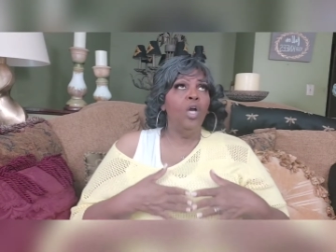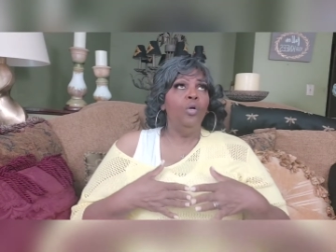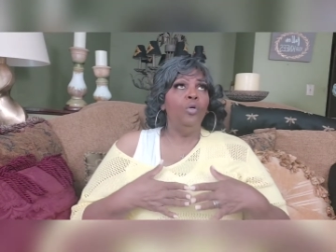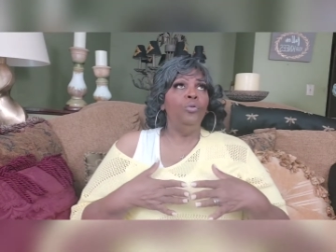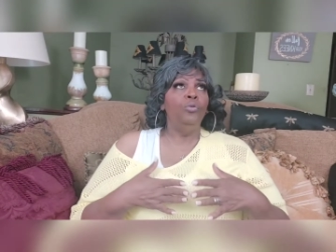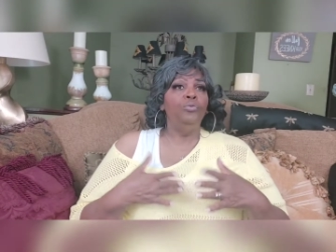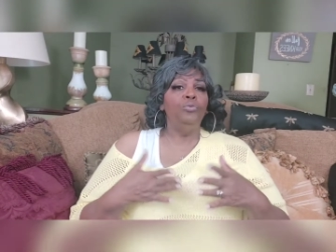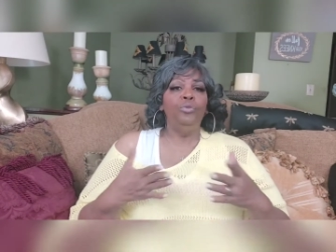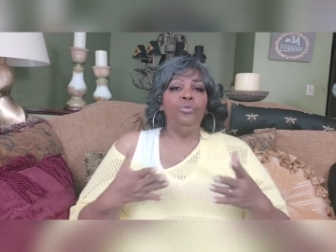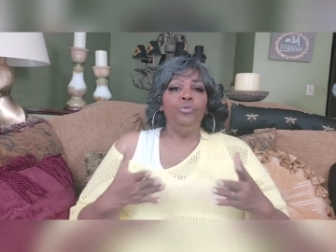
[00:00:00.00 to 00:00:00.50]

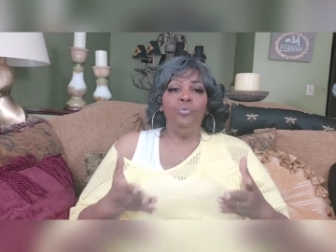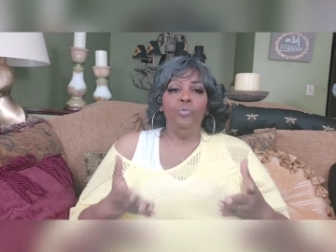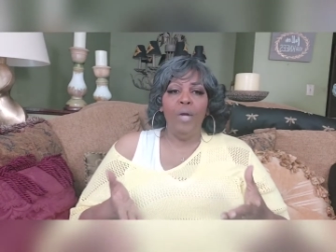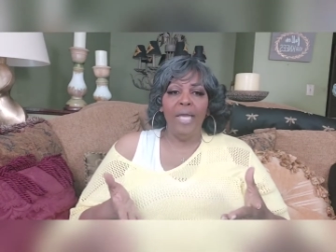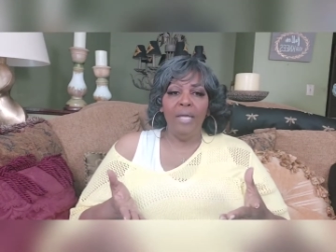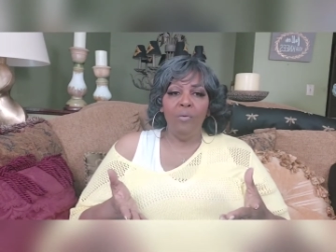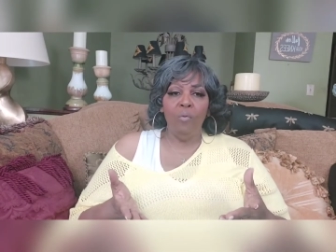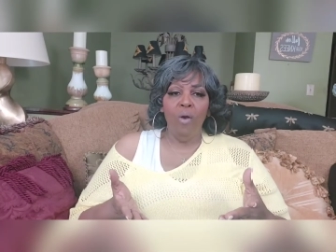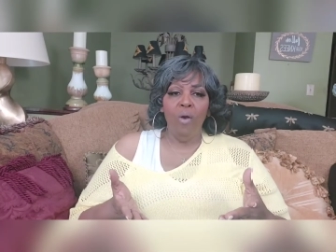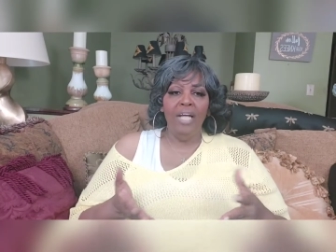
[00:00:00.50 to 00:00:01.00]
who do
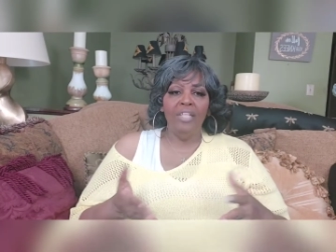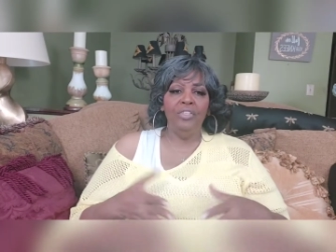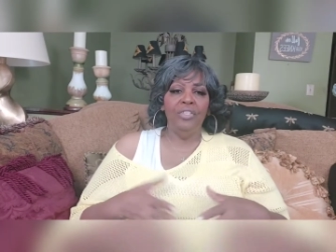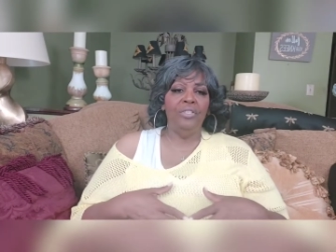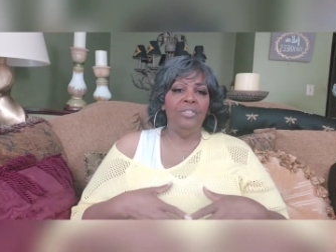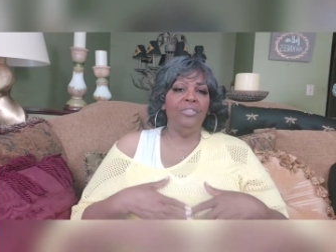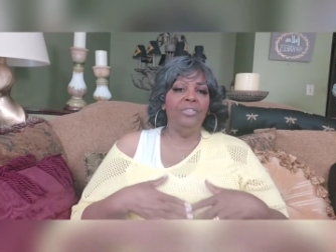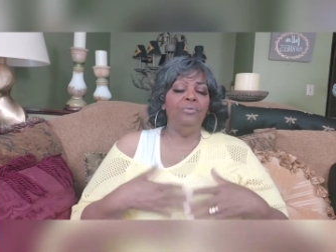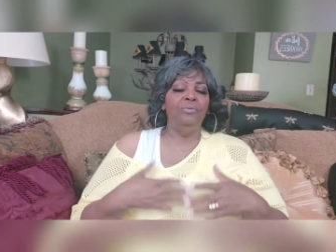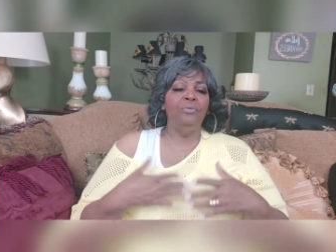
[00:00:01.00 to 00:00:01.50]
Weight
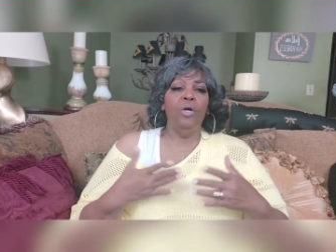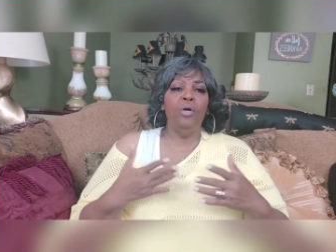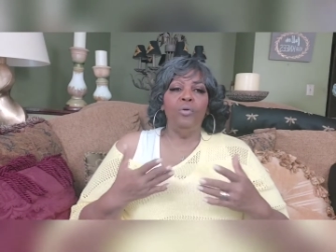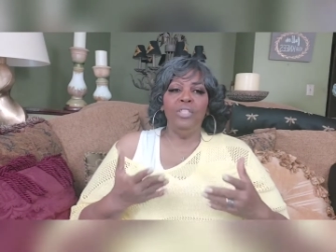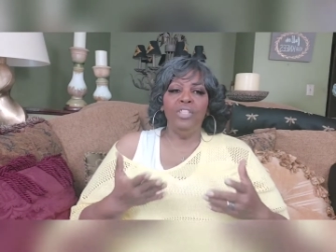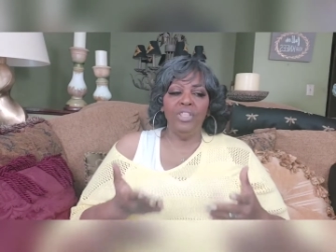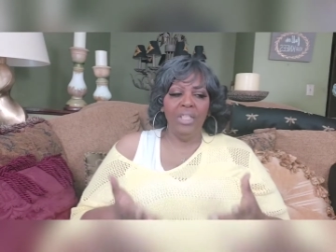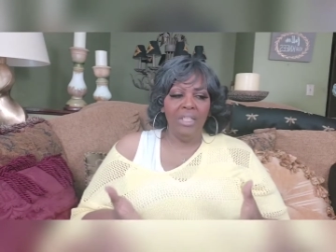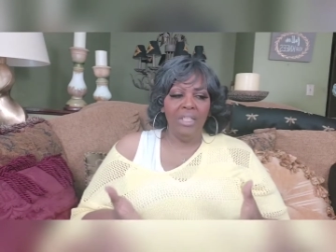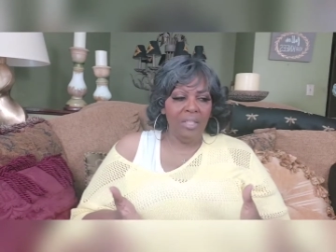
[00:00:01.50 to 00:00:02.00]
Watchers, who go
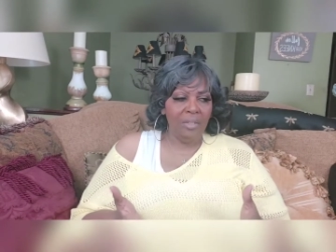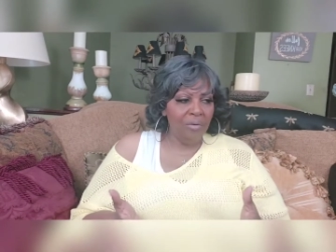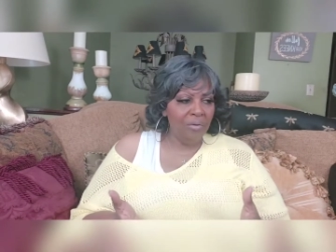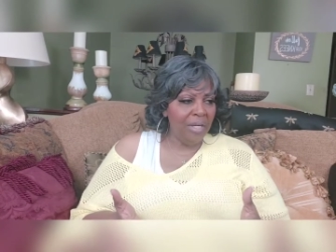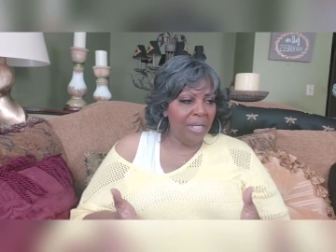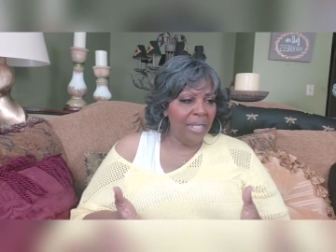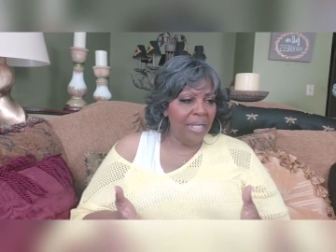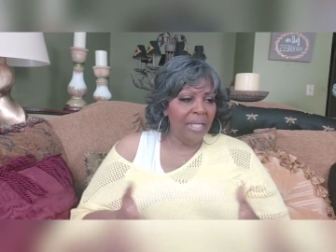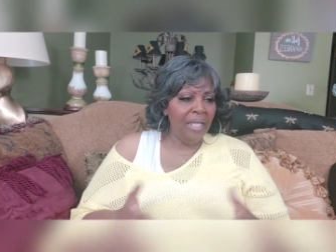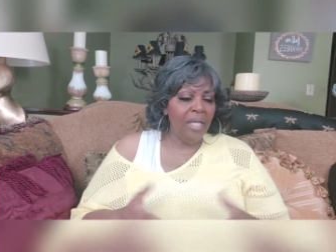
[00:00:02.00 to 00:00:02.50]
to Jenny
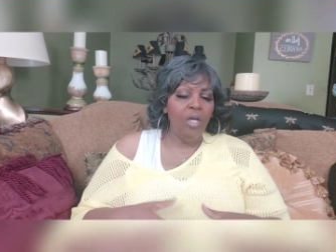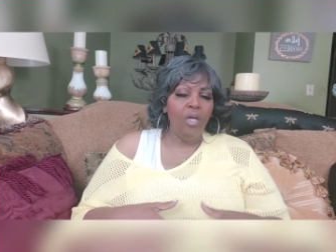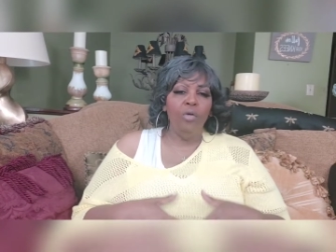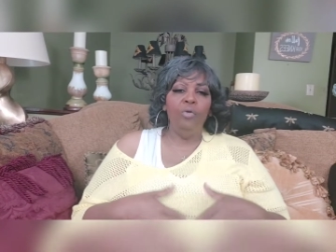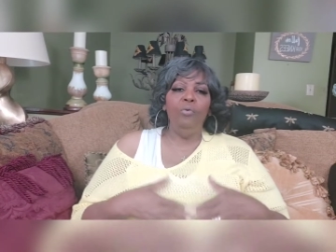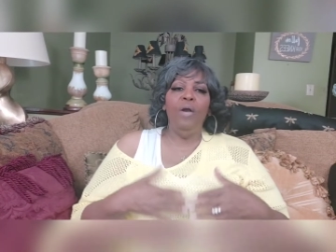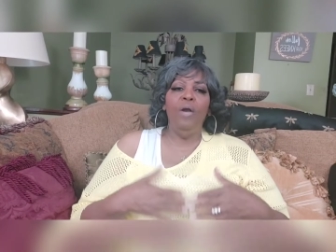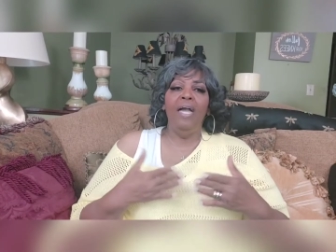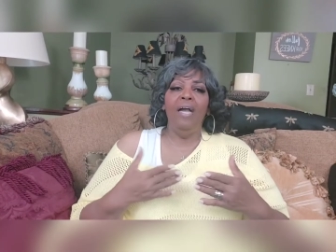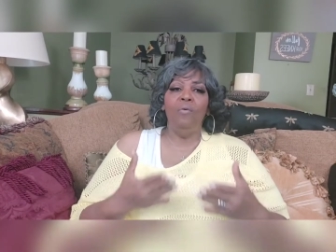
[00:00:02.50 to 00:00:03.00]
Craig,
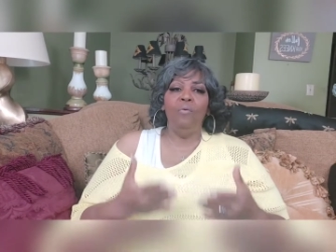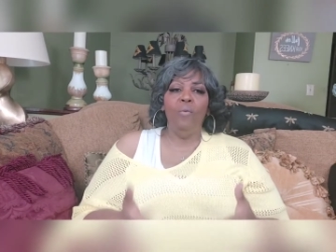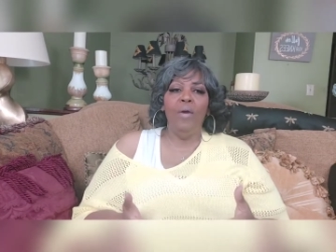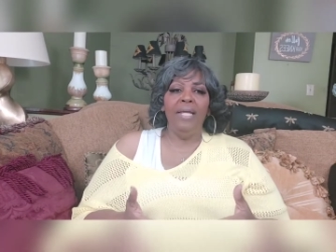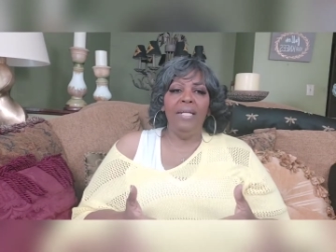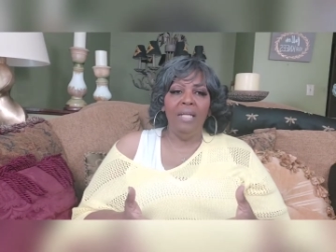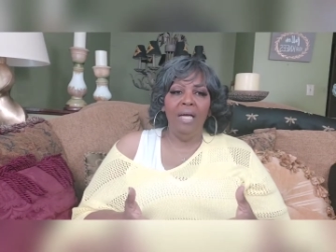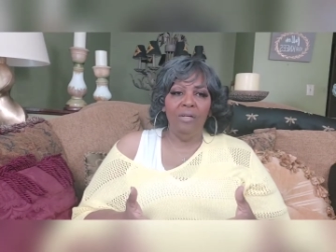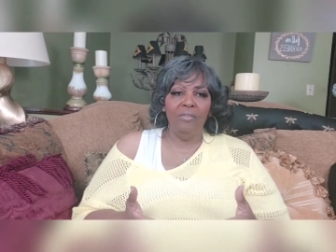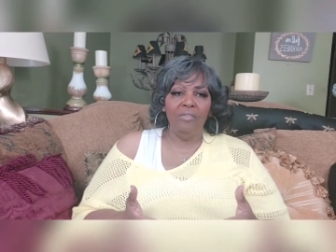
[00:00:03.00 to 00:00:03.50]
who have
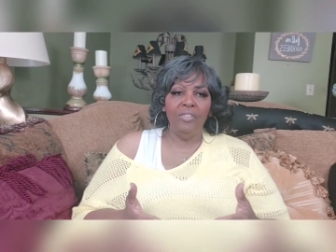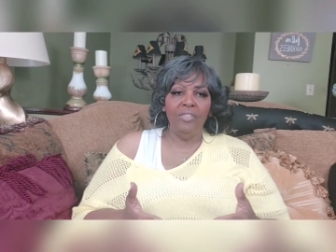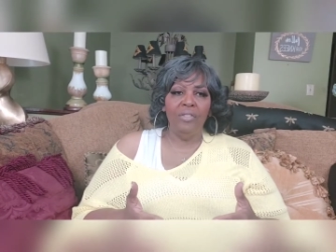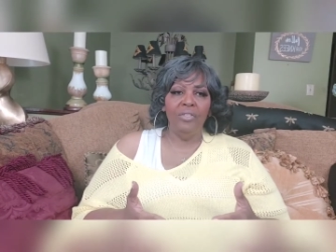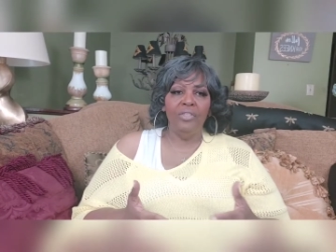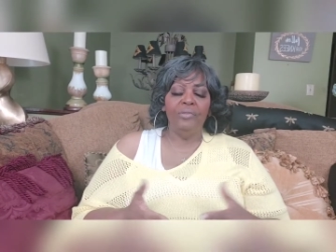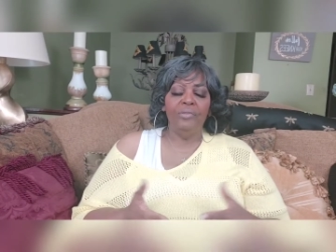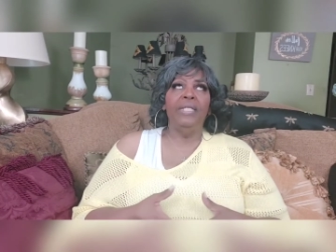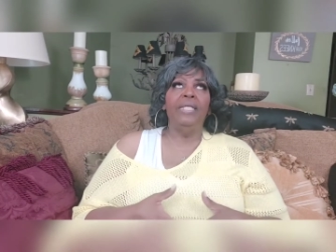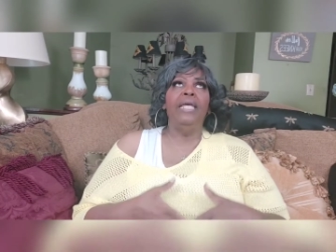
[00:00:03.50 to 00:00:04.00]
weight loss
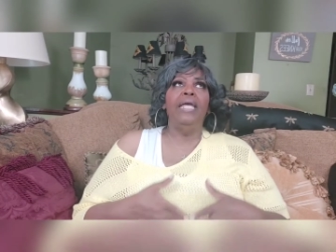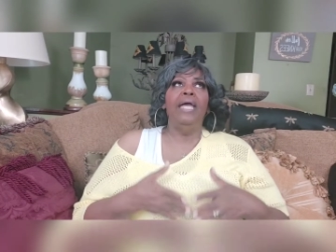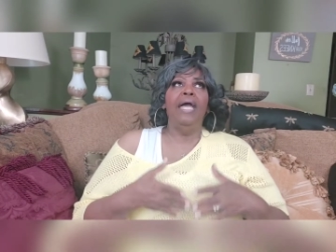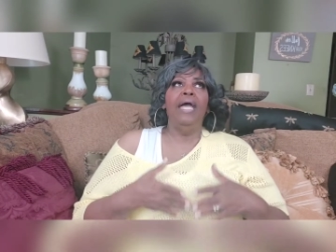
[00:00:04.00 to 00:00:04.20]
surgery.